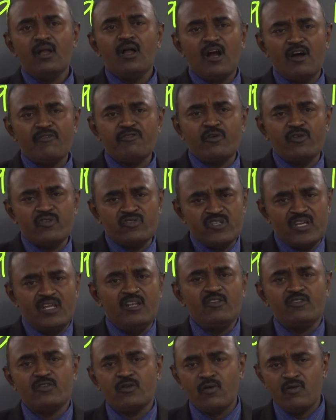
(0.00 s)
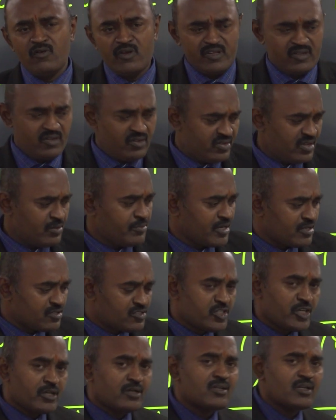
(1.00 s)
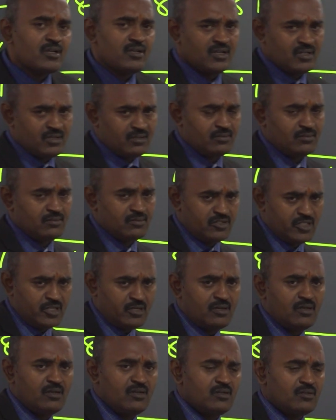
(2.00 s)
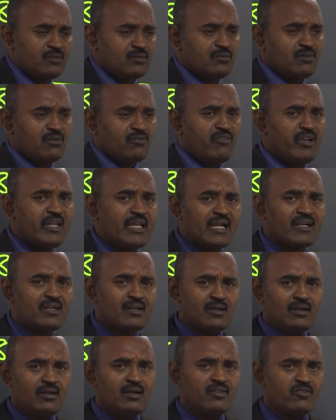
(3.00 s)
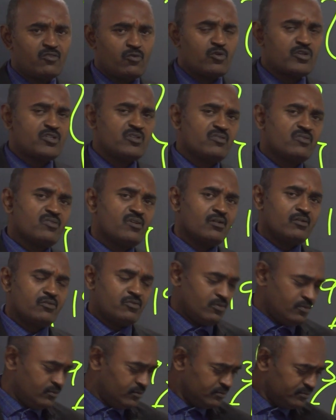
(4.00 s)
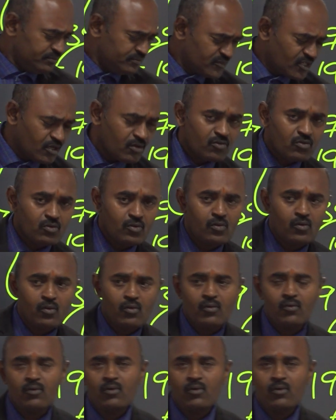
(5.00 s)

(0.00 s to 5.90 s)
Of course, Chinese Revolution is there, but generally we get less questions also. So